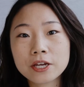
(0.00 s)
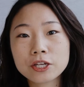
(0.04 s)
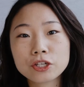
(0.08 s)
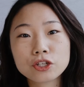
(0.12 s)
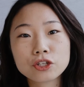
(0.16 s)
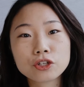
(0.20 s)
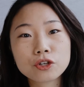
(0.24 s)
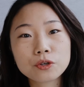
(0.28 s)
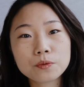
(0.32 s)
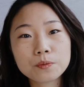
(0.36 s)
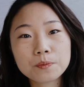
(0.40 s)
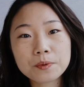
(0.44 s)

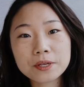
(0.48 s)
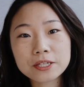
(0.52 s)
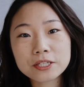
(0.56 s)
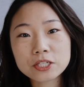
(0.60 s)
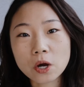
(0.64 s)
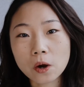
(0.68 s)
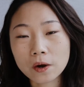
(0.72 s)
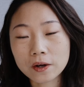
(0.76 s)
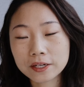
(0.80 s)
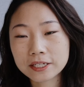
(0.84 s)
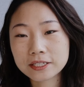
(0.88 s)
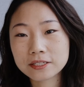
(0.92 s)
You could be
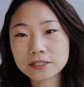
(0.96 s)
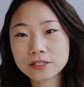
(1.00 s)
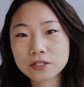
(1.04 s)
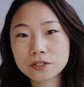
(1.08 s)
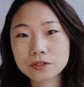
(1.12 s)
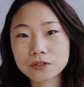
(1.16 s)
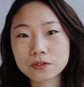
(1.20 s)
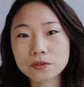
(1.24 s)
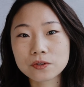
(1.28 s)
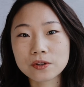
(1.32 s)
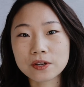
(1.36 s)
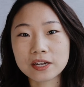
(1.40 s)
talking
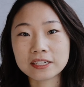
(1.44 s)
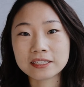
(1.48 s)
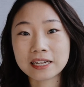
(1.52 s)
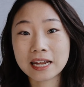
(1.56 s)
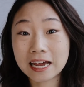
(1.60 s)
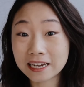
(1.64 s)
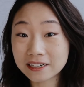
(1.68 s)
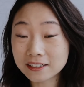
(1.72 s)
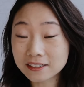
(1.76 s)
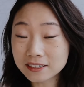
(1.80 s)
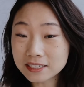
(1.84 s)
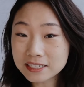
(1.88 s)
to an
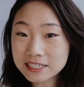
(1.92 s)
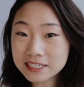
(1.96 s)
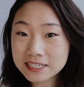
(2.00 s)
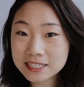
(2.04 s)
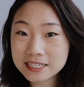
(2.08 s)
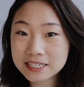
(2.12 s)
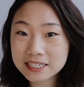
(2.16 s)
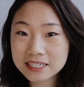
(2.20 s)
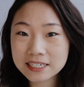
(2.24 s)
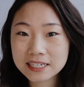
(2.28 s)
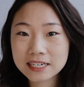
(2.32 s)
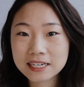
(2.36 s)

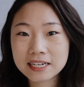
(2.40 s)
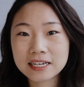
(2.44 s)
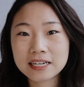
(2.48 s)
analyst,